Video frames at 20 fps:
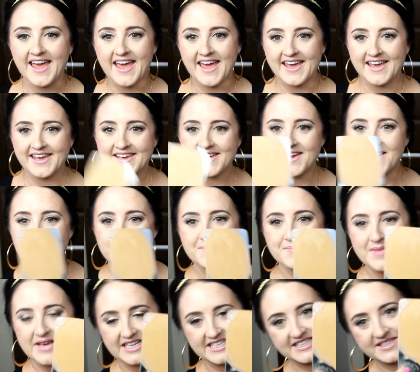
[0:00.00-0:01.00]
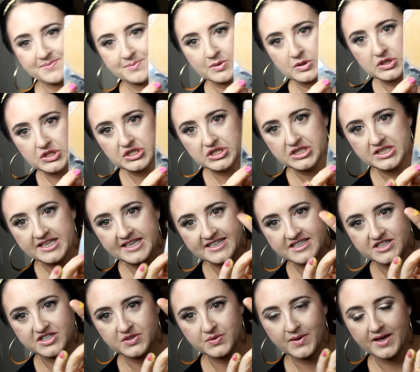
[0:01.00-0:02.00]
a mixable,
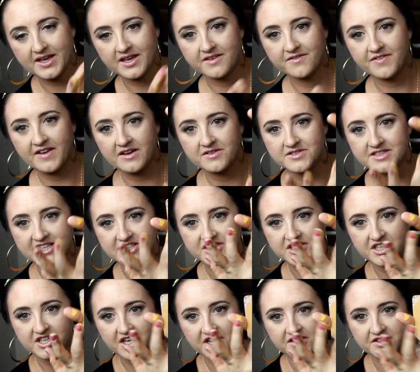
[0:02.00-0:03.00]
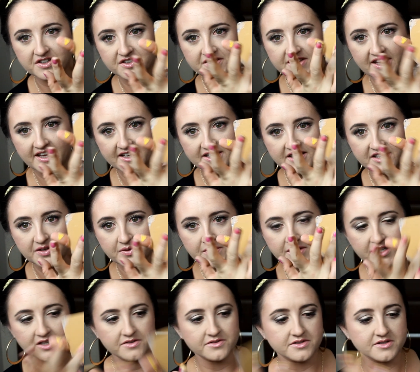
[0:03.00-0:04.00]
into a foundation color that you
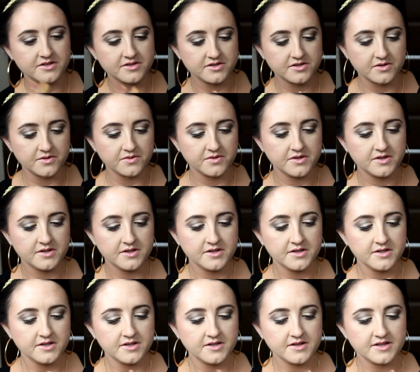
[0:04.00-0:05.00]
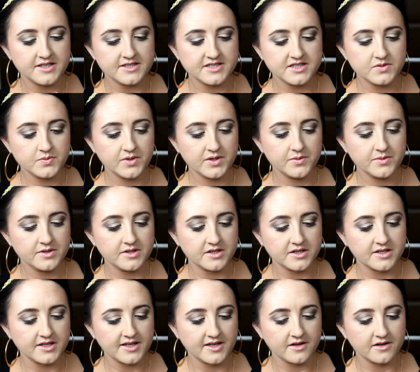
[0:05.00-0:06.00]
can use. So this is what it would
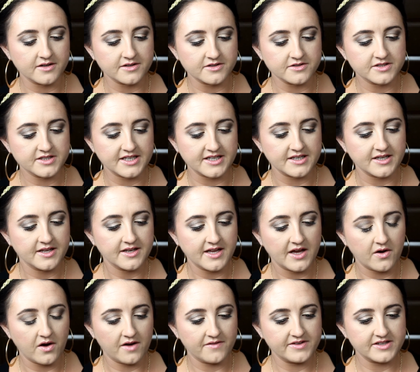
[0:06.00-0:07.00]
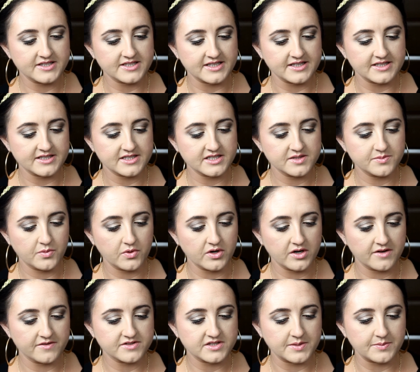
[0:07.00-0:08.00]
look like on your skin. Now obviously this is
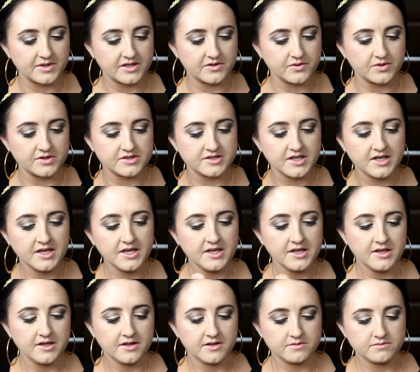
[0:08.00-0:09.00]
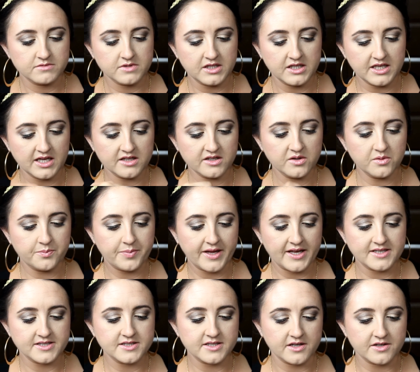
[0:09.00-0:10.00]
more of someone who is yellow
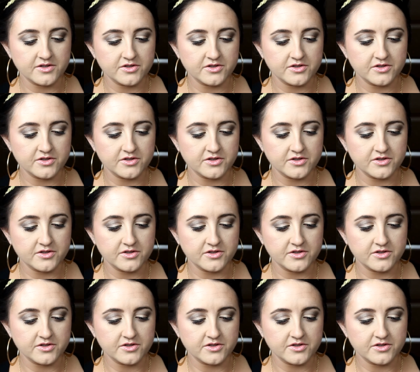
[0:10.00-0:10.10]
based